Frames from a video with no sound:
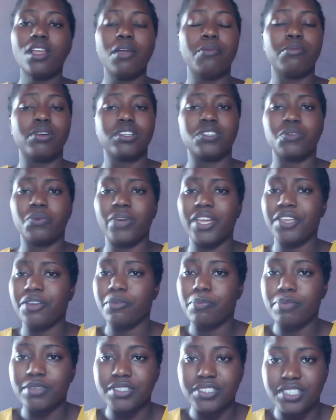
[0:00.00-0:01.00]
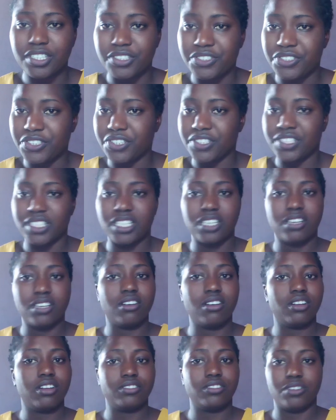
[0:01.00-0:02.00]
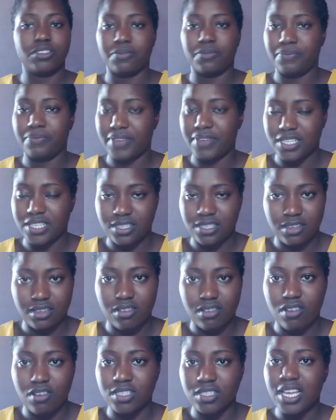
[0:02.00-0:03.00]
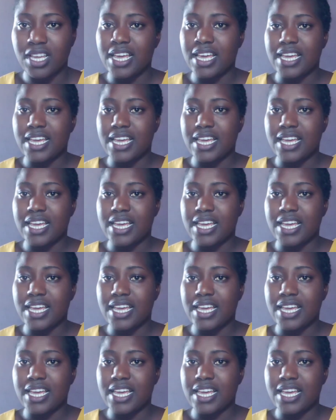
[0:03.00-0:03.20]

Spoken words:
But when you put your trust in God, your faith in God,